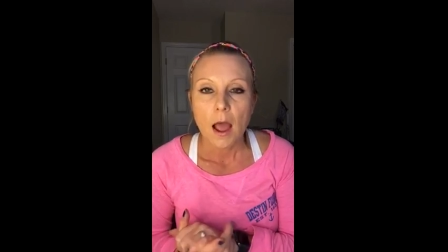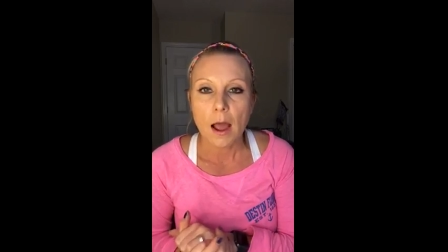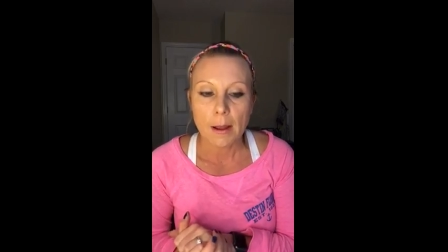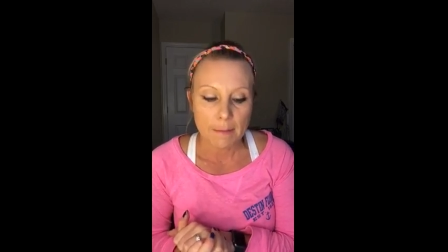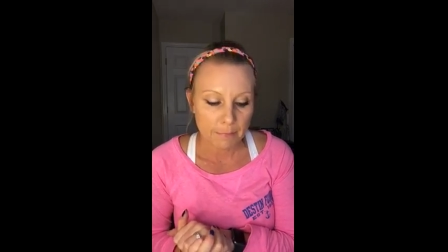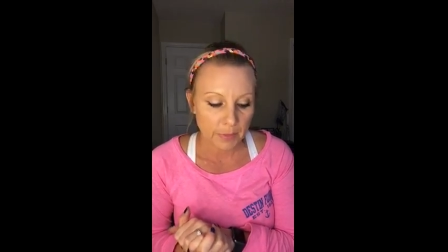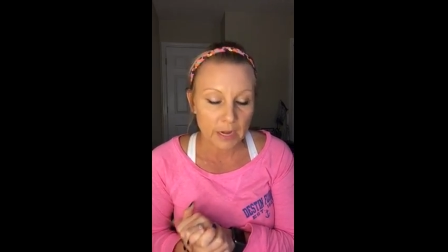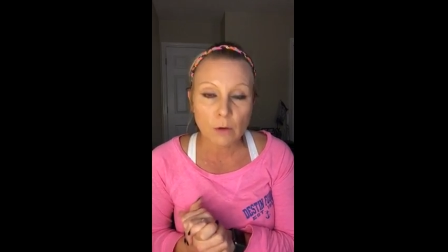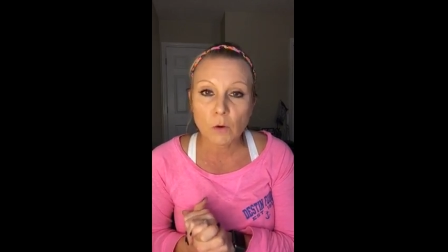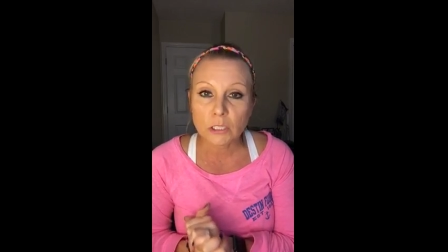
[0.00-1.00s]
um,
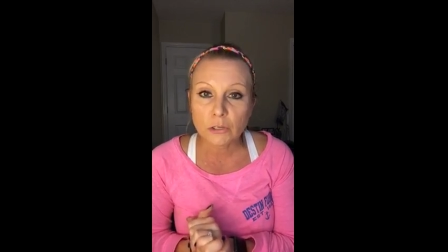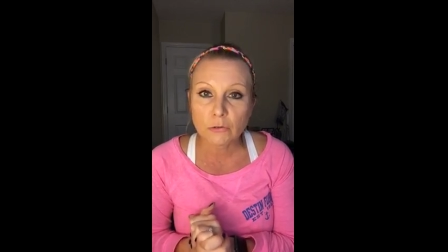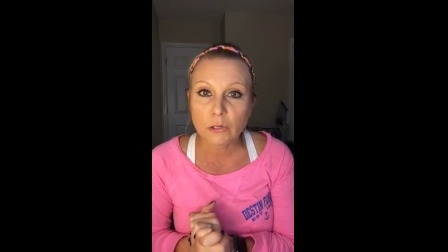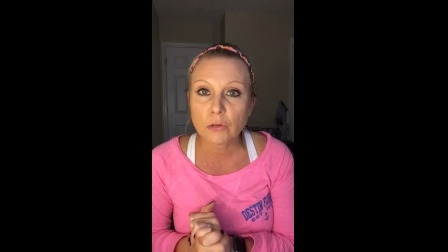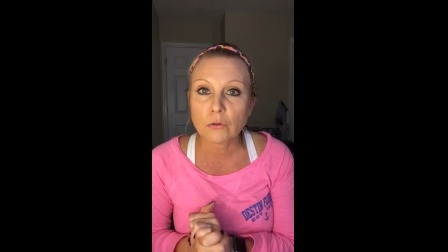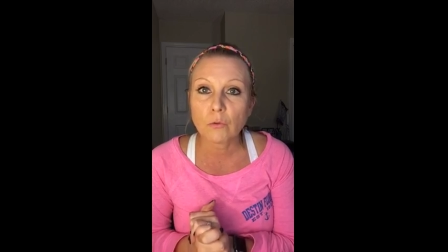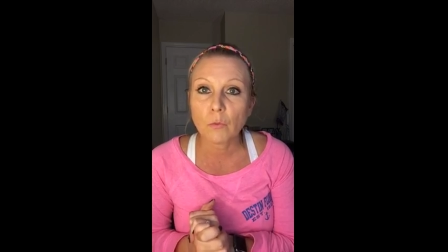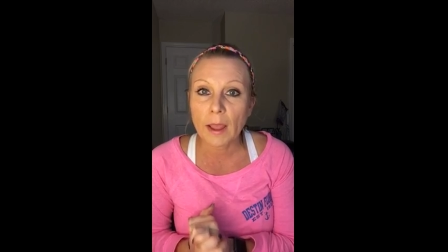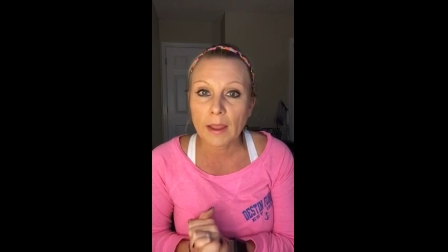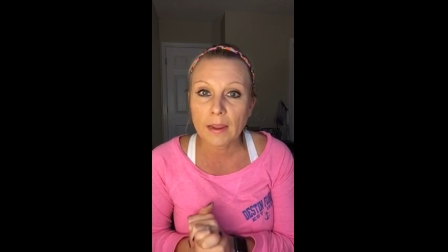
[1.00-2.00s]
and i want you to
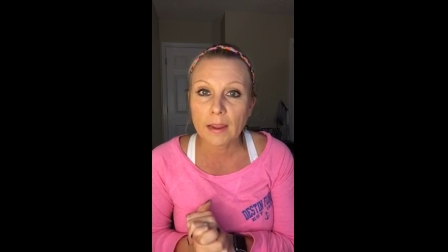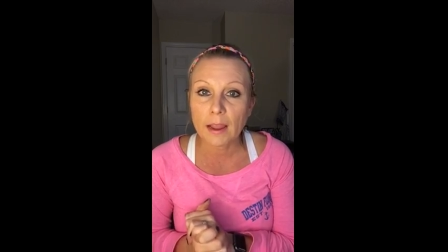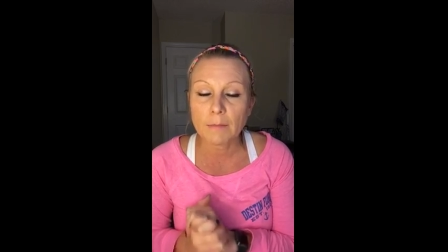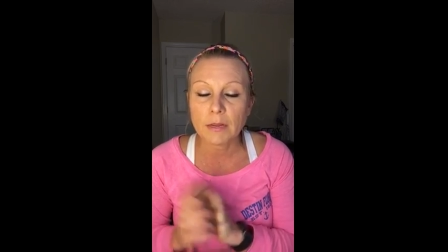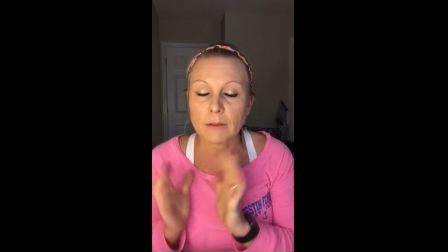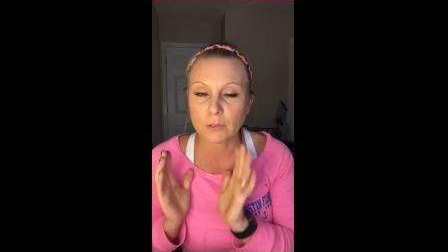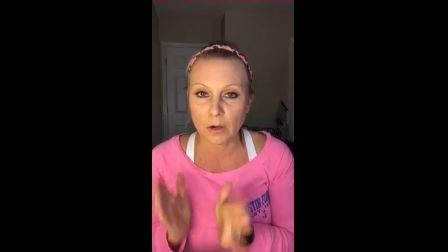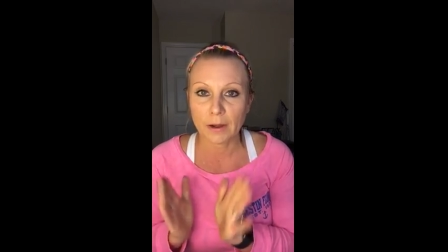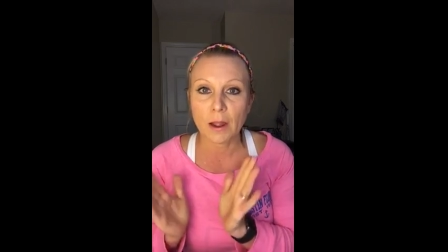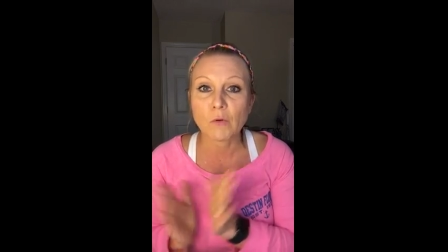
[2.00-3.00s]
weigh i mean i'm
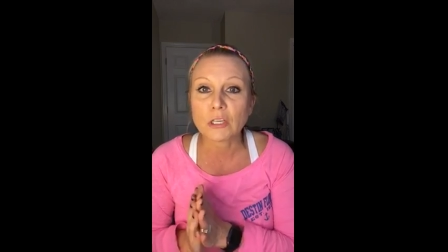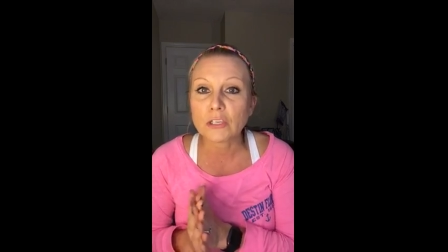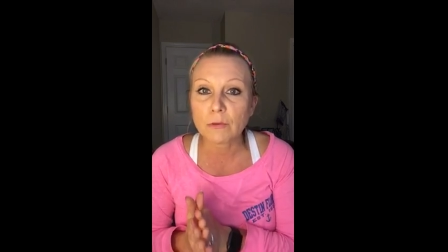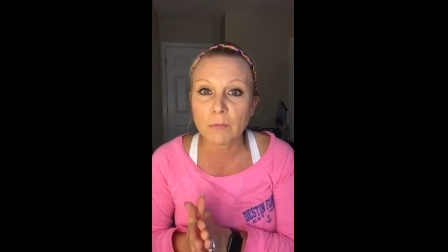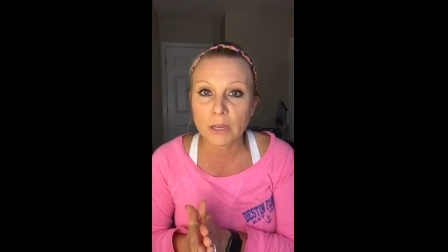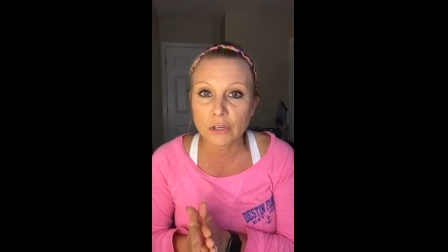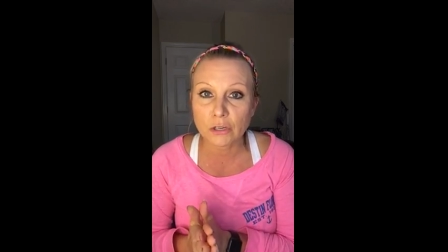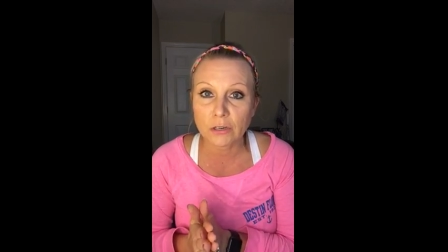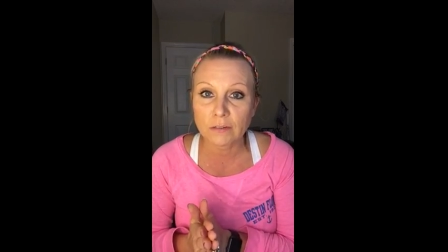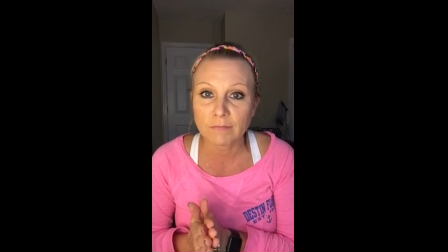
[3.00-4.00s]
sorry i want you to
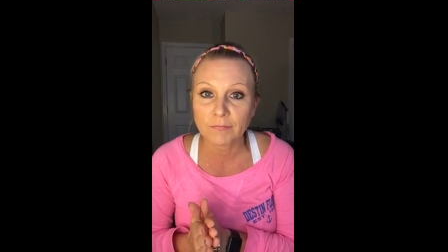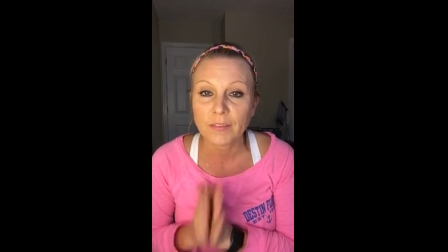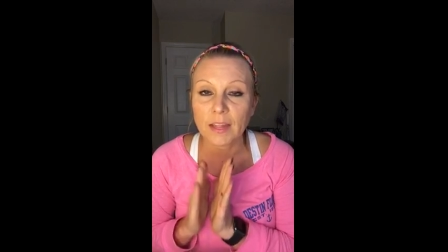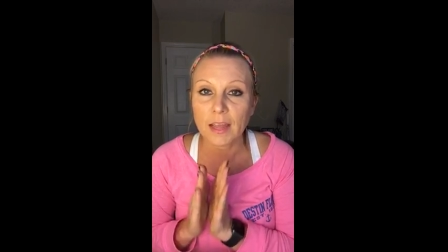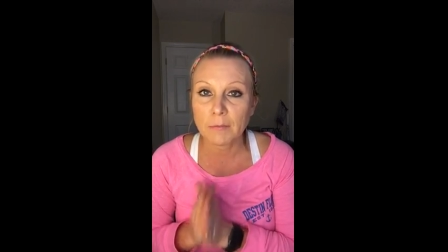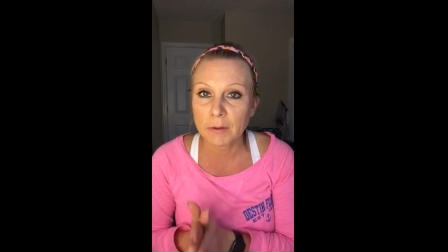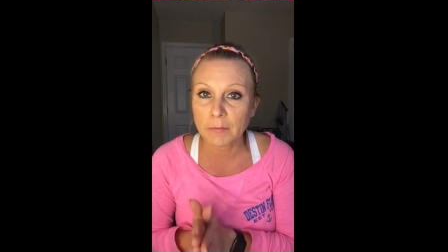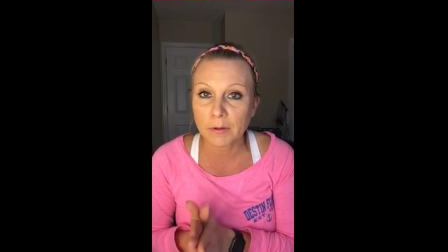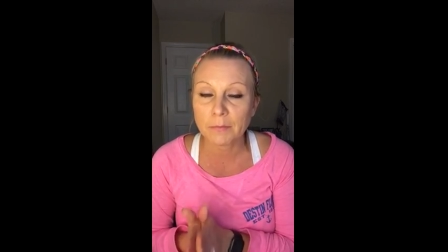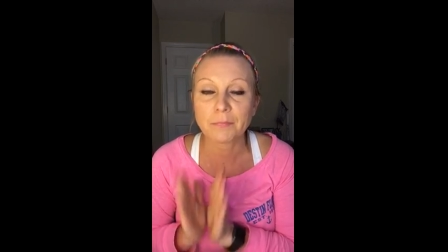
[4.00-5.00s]
measure at a
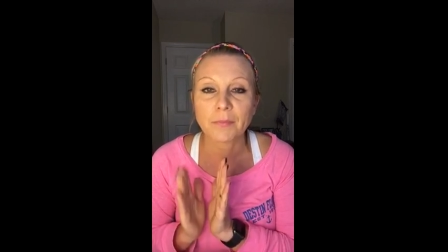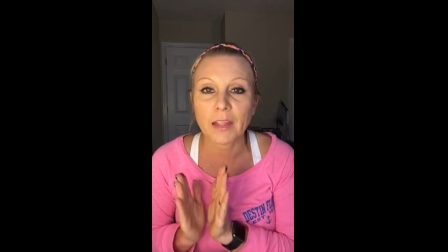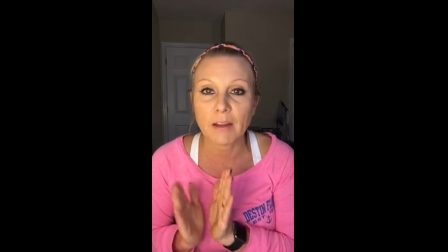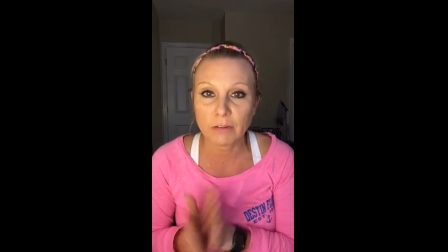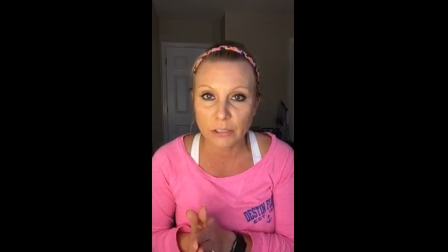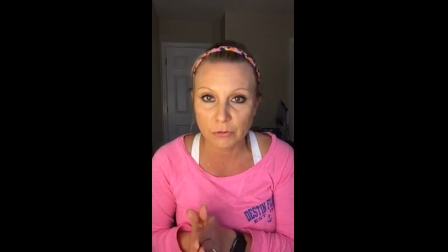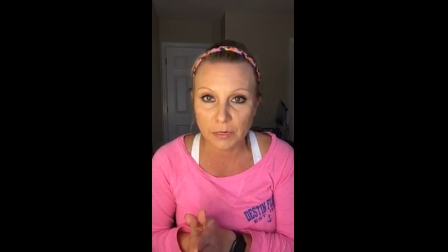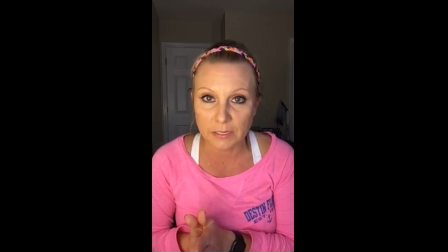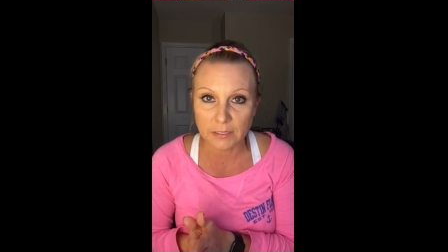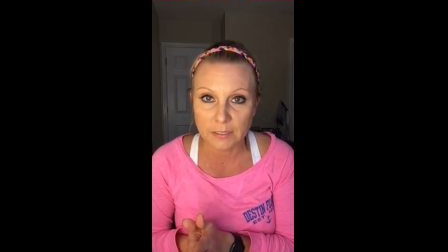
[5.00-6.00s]
minimum every two
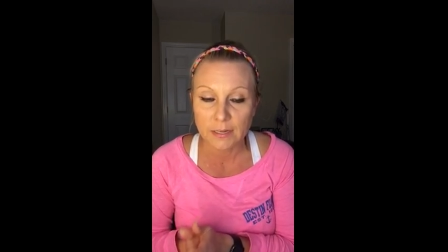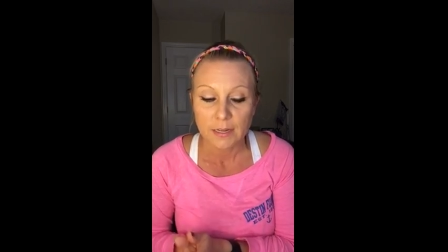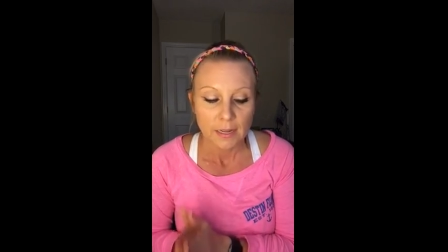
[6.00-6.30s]
weeks